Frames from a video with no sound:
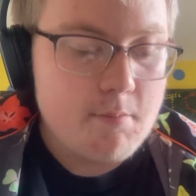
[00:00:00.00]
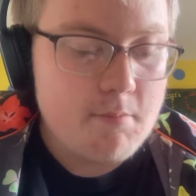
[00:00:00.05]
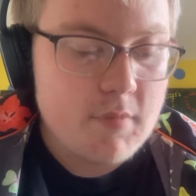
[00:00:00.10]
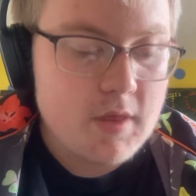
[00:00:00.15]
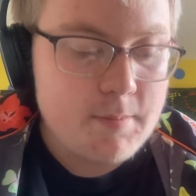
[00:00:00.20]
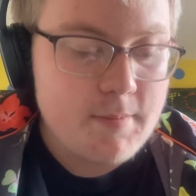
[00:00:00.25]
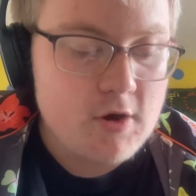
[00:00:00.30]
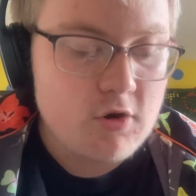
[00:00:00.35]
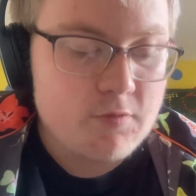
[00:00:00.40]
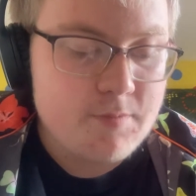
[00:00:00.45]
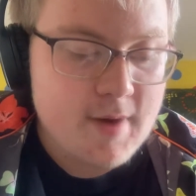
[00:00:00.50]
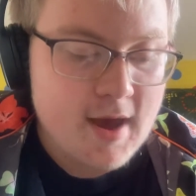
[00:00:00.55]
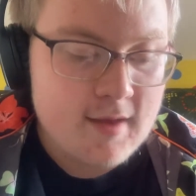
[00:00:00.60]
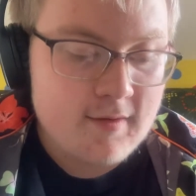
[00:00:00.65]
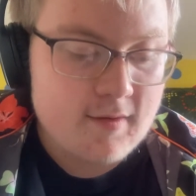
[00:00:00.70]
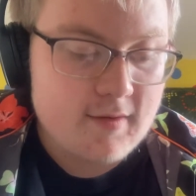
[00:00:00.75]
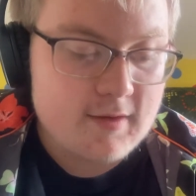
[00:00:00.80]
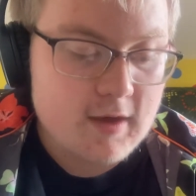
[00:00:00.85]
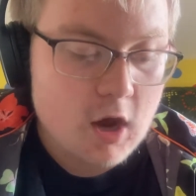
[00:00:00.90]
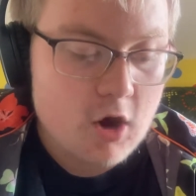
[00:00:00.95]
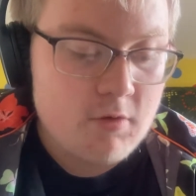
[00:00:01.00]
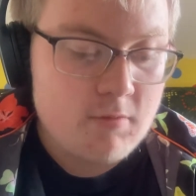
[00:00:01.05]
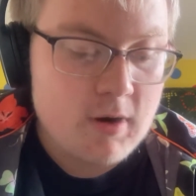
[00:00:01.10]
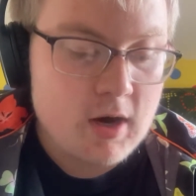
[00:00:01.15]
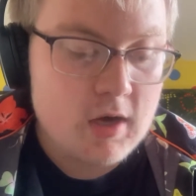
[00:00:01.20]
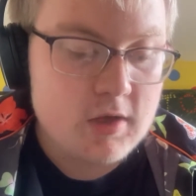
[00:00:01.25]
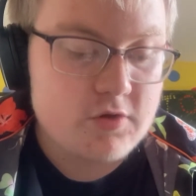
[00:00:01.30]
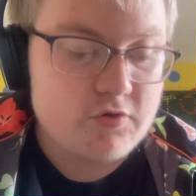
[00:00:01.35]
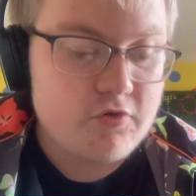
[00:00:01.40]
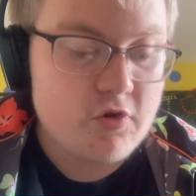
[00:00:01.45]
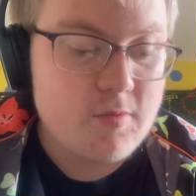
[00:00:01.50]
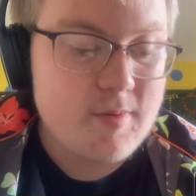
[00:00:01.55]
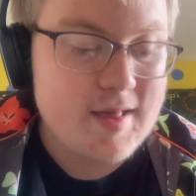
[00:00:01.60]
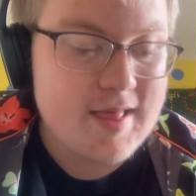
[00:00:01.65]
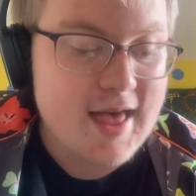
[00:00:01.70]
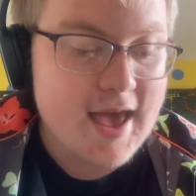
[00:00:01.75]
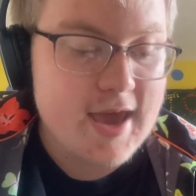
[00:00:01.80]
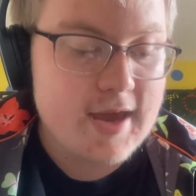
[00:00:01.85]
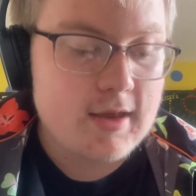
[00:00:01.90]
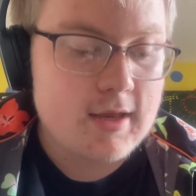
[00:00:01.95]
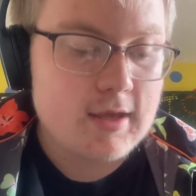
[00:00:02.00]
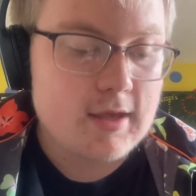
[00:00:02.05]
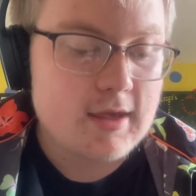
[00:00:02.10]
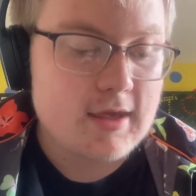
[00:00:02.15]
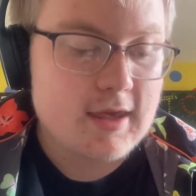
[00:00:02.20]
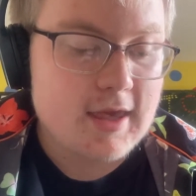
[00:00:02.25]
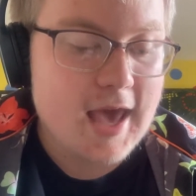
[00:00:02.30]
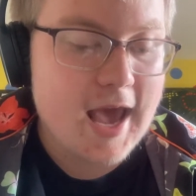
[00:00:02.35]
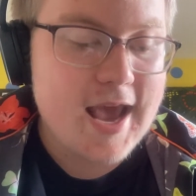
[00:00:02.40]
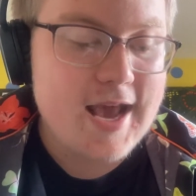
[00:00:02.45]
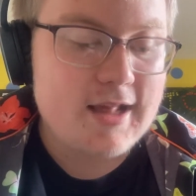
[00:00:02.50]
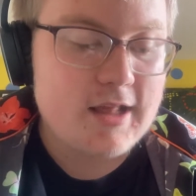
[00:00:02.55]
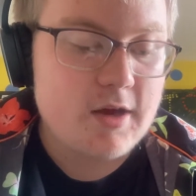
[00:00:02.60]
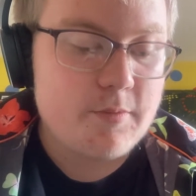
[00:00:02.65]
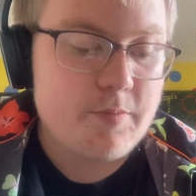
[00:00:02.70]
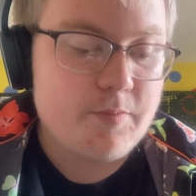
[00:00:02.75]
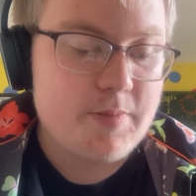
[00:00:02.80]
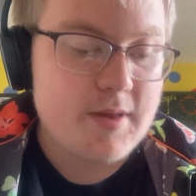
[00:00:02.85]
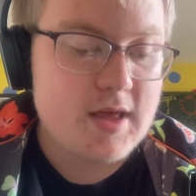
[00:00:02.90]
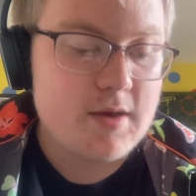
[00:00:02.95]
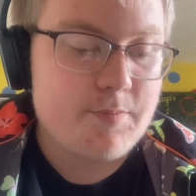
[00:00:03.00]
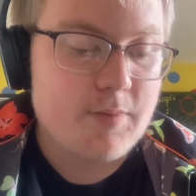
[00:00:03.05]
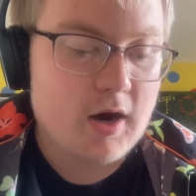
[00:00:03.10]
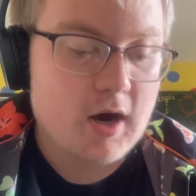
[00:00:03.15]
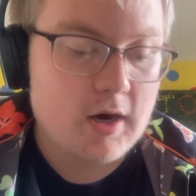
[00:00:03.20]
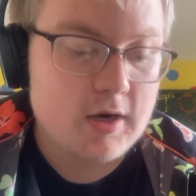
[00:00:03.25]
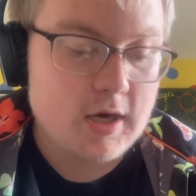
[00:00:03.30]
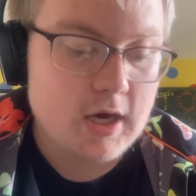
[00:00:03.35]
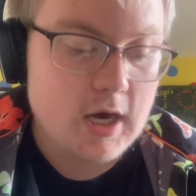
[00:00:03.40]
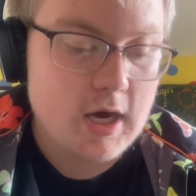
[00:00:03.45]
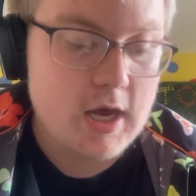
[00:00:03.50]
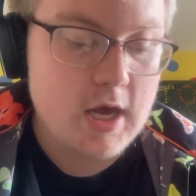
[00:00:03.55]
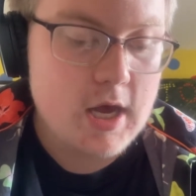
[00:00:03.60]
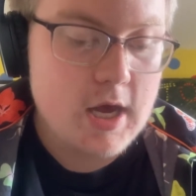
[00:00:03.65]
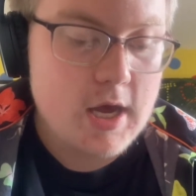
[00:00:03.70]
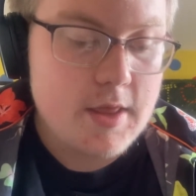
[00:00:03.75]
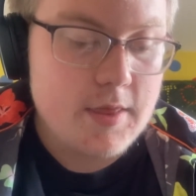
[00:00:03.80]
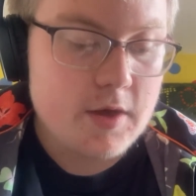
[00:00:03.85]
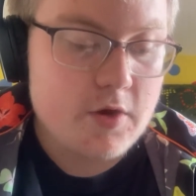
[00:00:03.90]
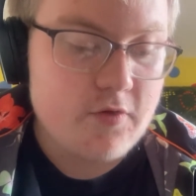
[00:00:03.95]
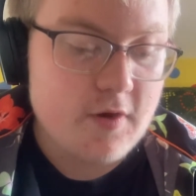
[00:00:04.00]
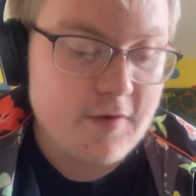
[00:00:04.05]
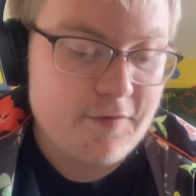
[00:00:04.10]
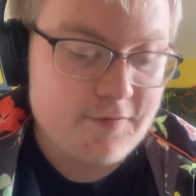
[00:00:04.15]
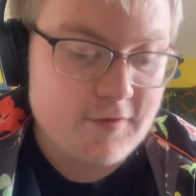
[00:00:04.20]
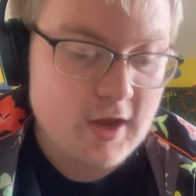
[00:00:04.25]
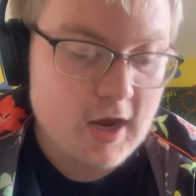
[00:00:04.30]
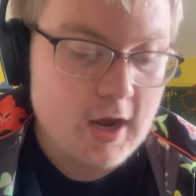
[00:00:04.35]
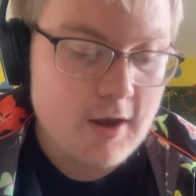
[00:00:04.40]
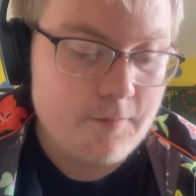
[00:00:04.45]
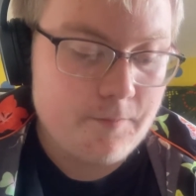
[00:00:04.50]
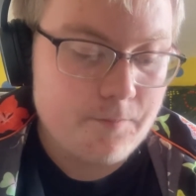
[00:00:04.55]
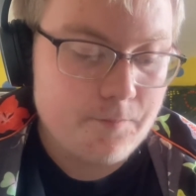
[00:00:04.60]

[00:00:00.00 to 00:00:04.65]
the Milkman, Skullmask, Ruby Lane, Caleb, Billy Barker, the Grifter,